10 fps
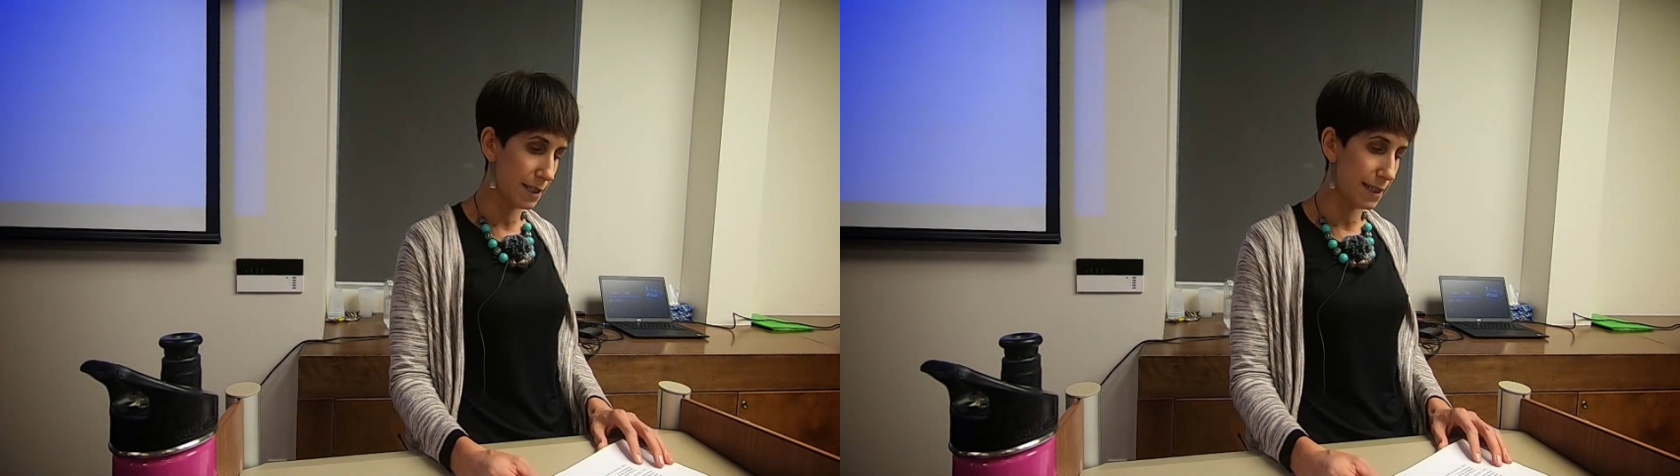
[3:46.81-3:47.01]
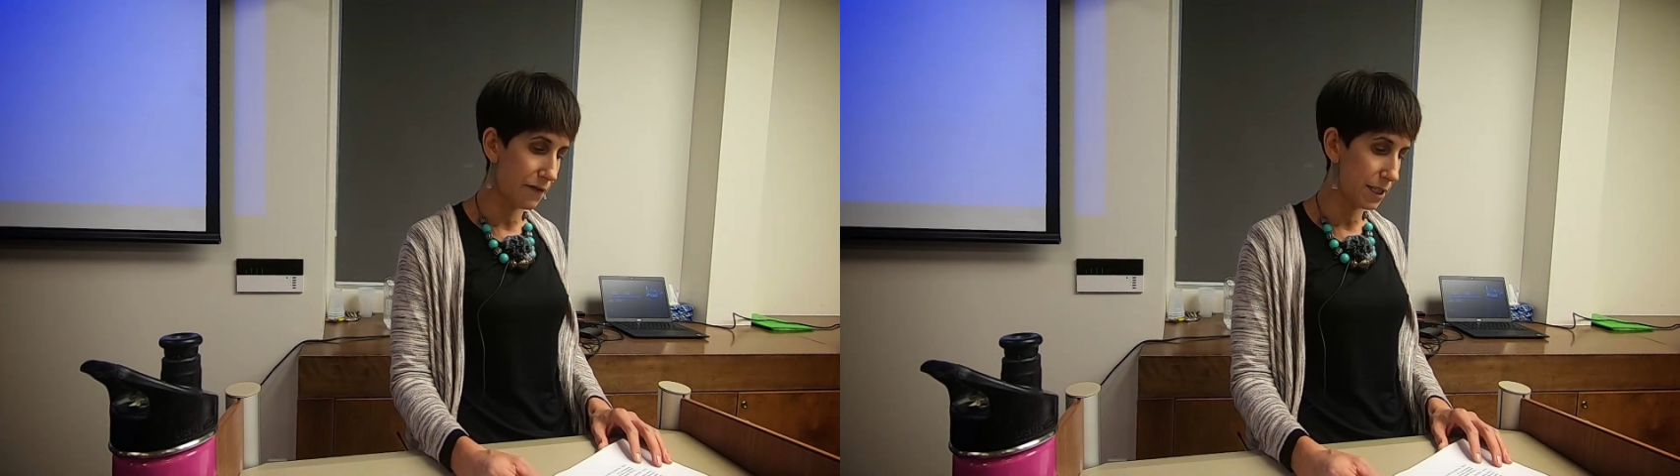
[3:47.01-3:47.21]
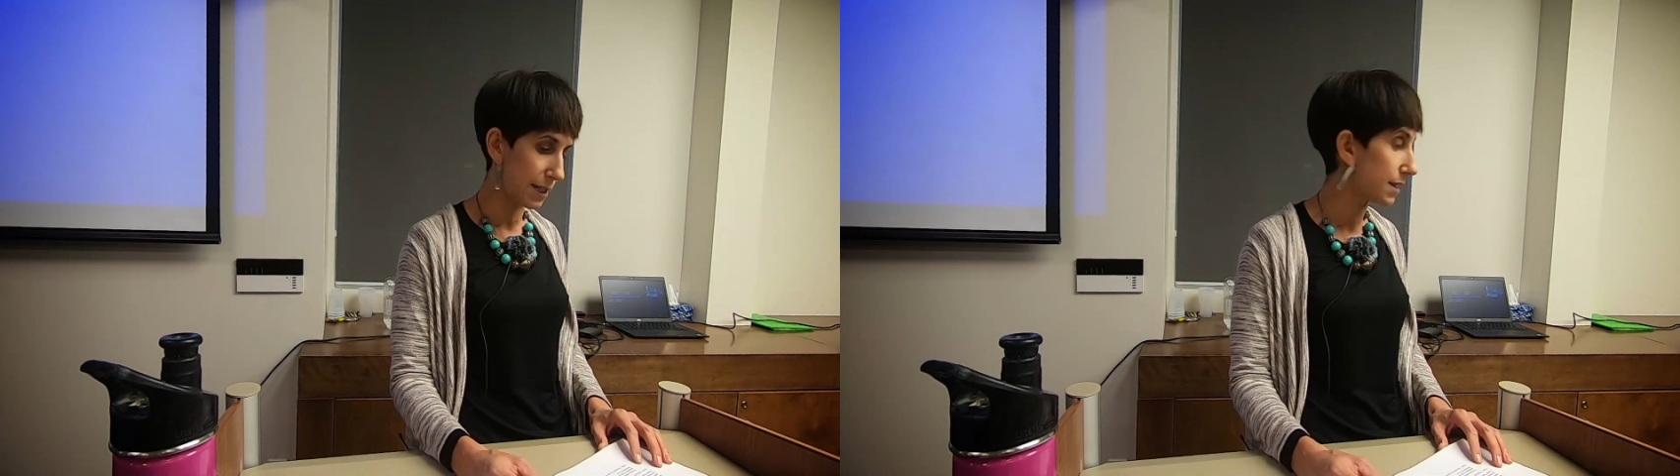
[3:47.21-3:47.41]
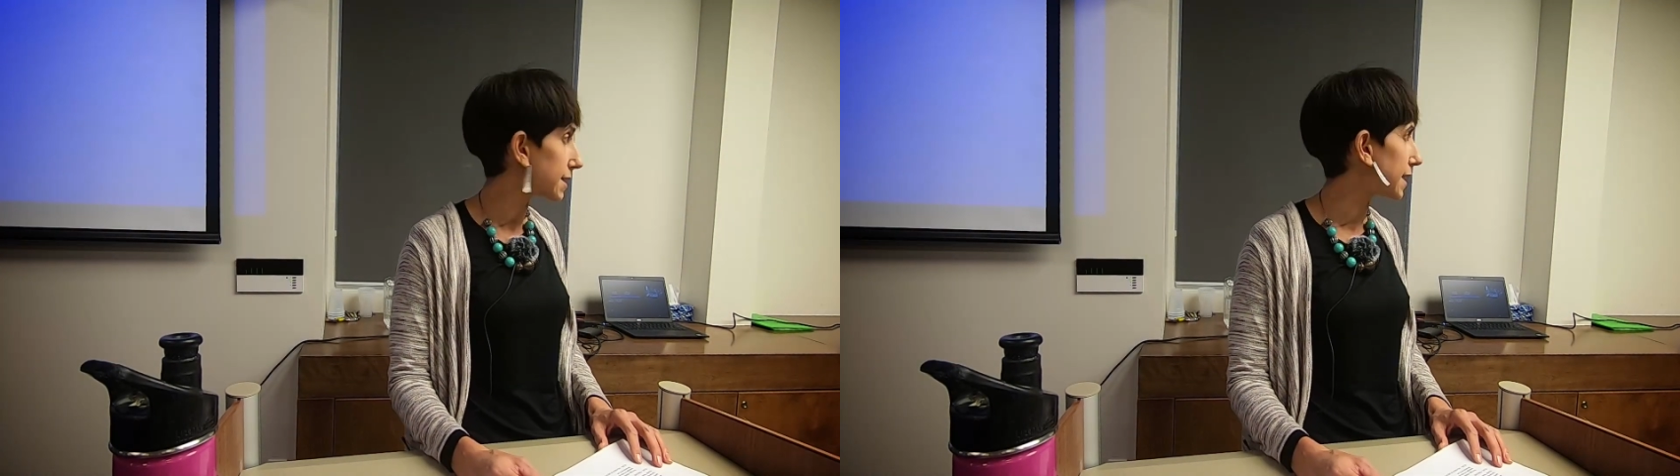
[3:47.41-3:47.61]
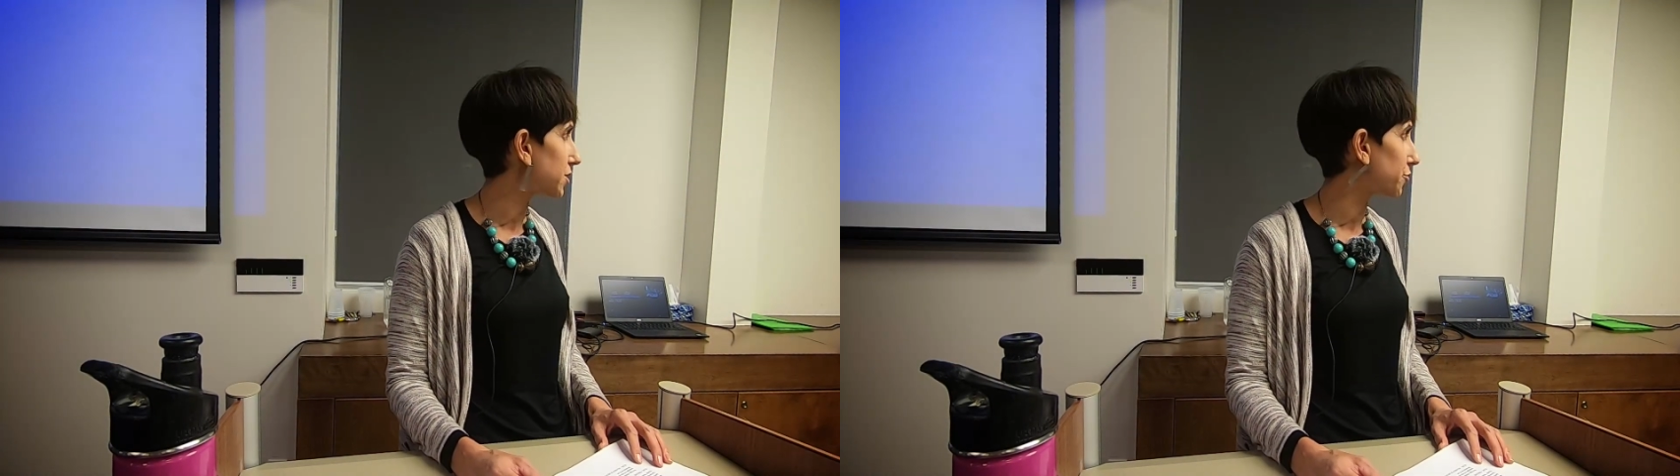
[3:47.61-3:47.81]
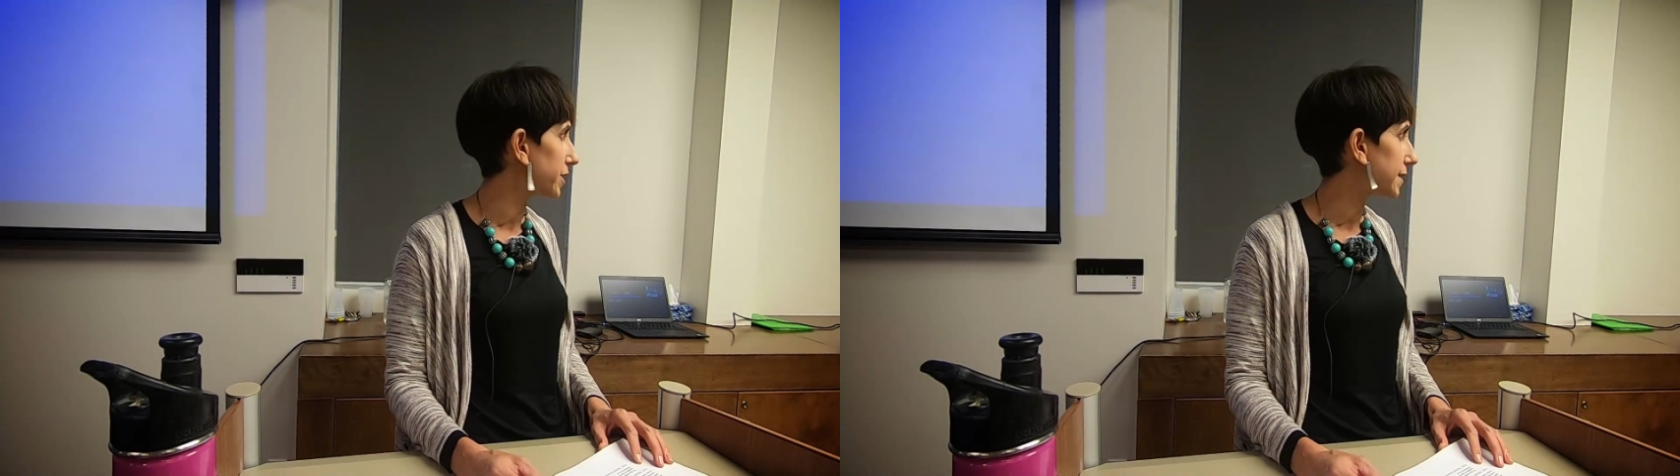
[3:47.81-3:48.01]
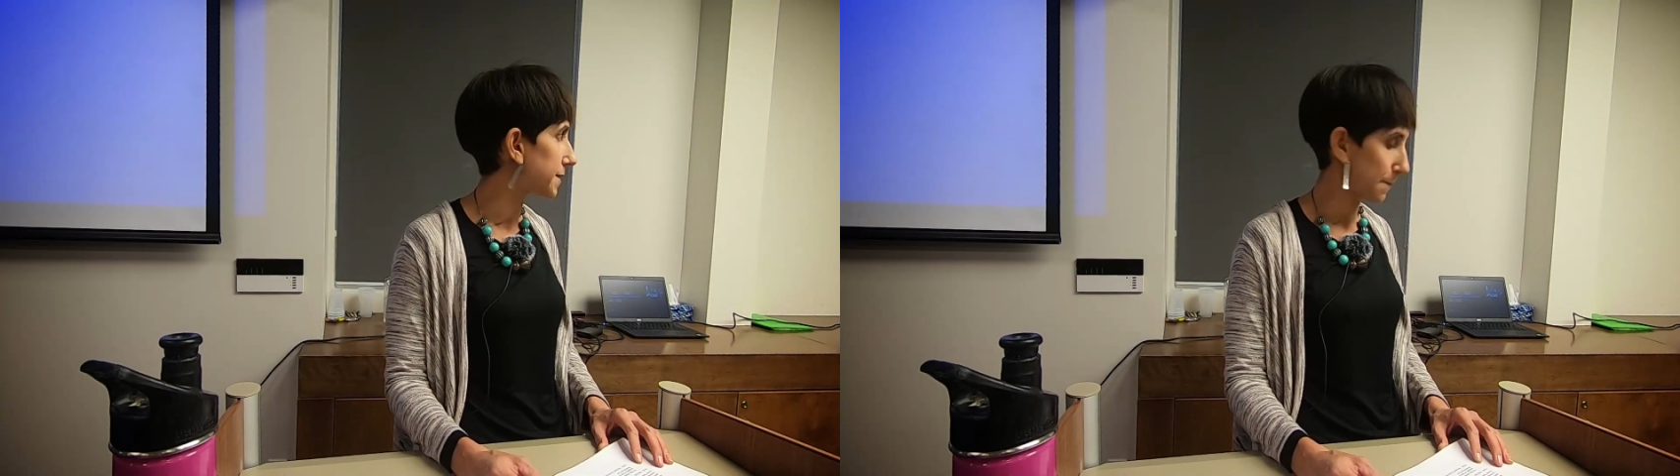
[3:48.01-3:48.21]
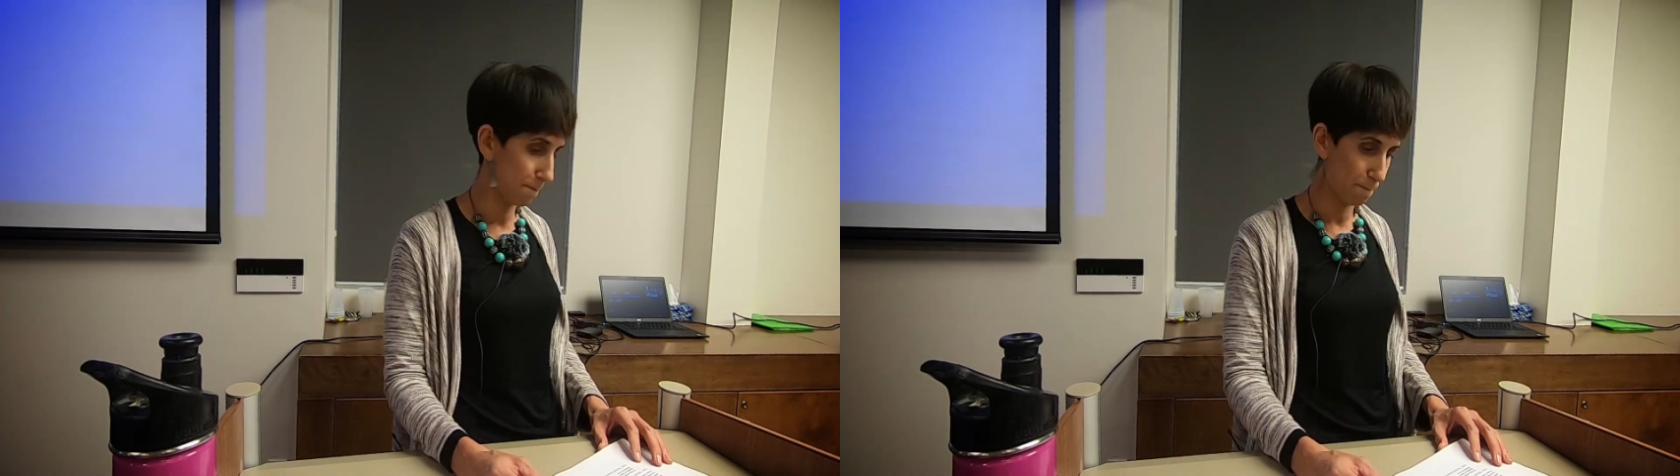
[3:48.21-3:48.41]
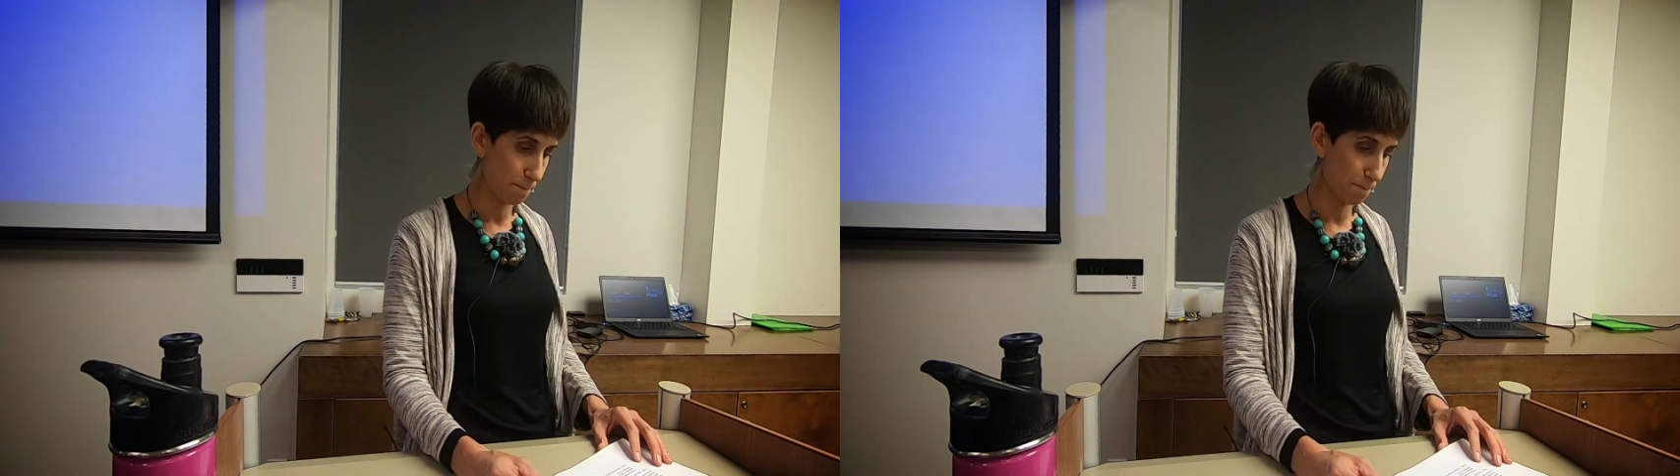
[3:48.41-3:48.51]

the 17th centuries.